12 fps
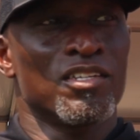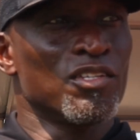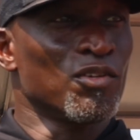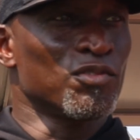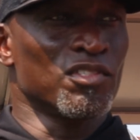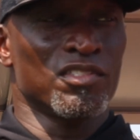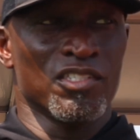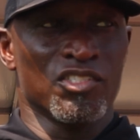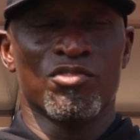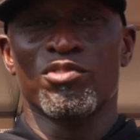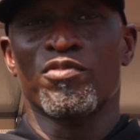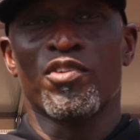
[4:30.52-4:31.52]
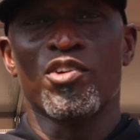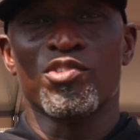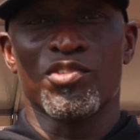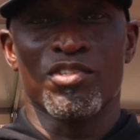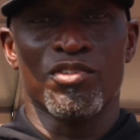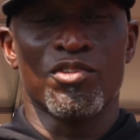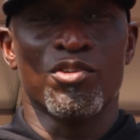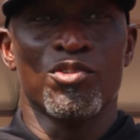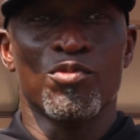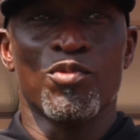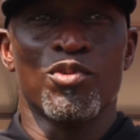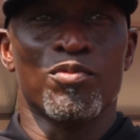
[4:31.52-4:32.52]
You know, this university. You know,
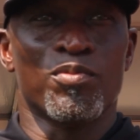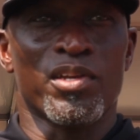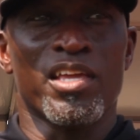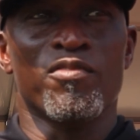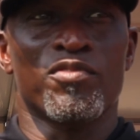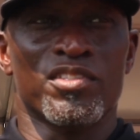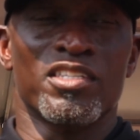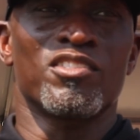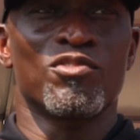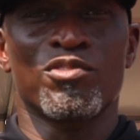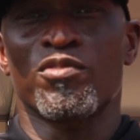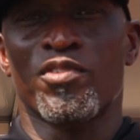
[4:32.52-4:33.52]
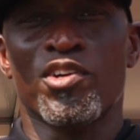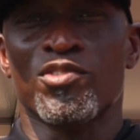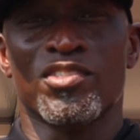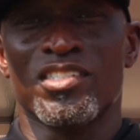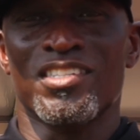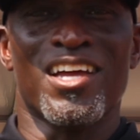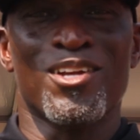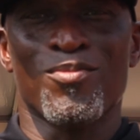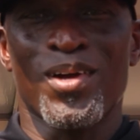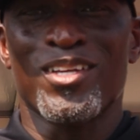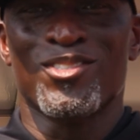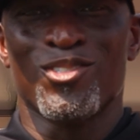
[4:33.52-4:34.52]
you want to play for this university. It's not
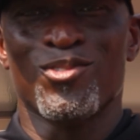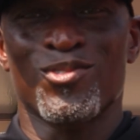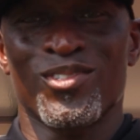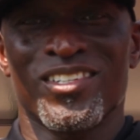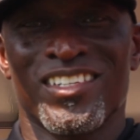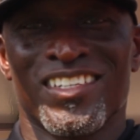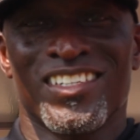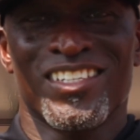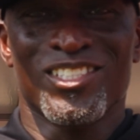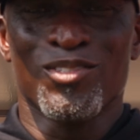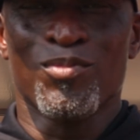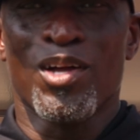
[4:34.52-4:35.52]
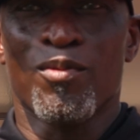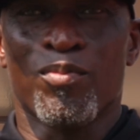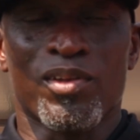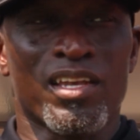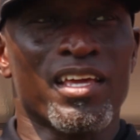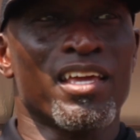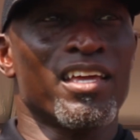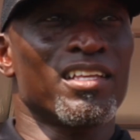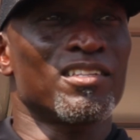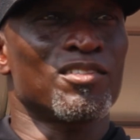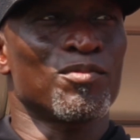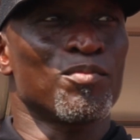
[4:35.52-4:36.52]
about you. It's about
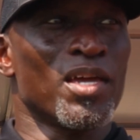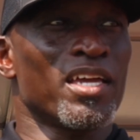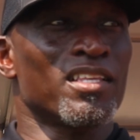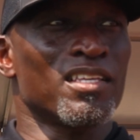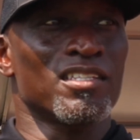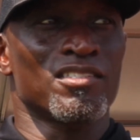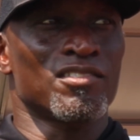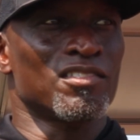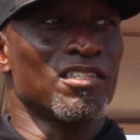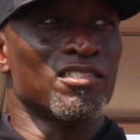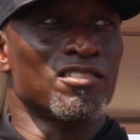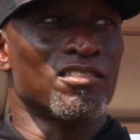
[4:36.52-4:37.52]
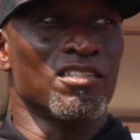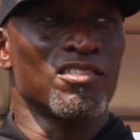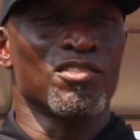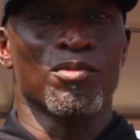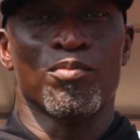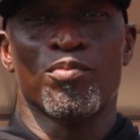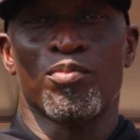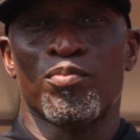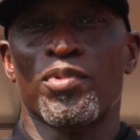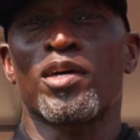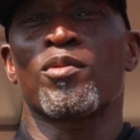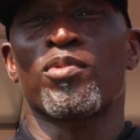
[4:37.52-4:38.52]
playing to make this a
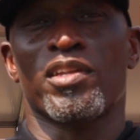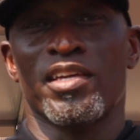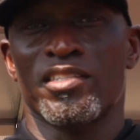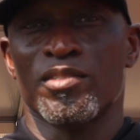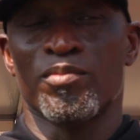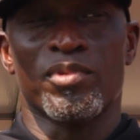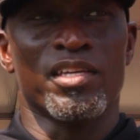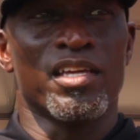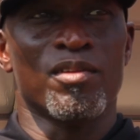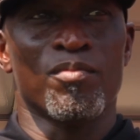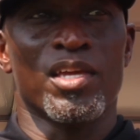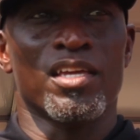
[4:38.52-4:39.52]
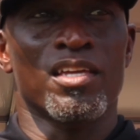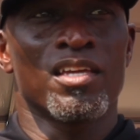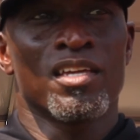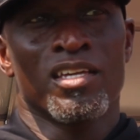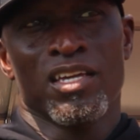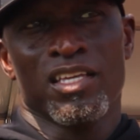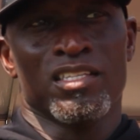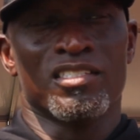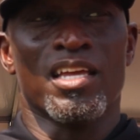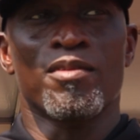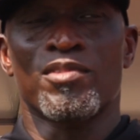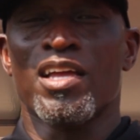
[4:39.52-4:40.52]
better place and playing to make. At the
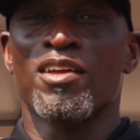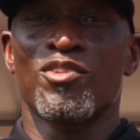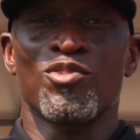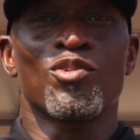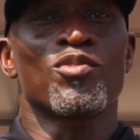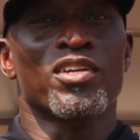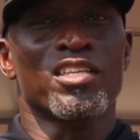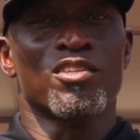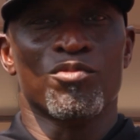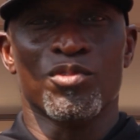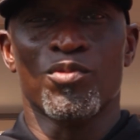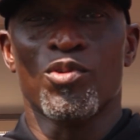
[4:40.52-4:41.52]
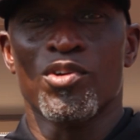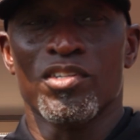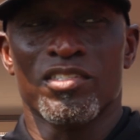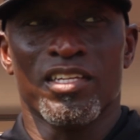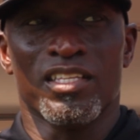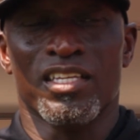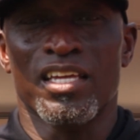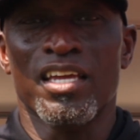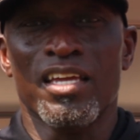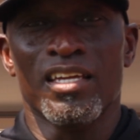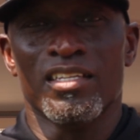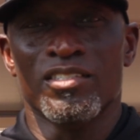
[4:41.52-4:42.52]
same time, you're gonna get the rewards at
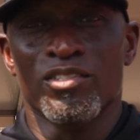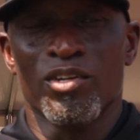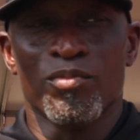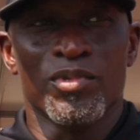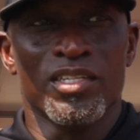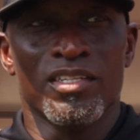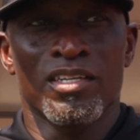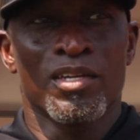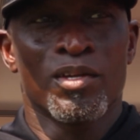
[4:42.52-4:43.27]
the end. You know what I mean?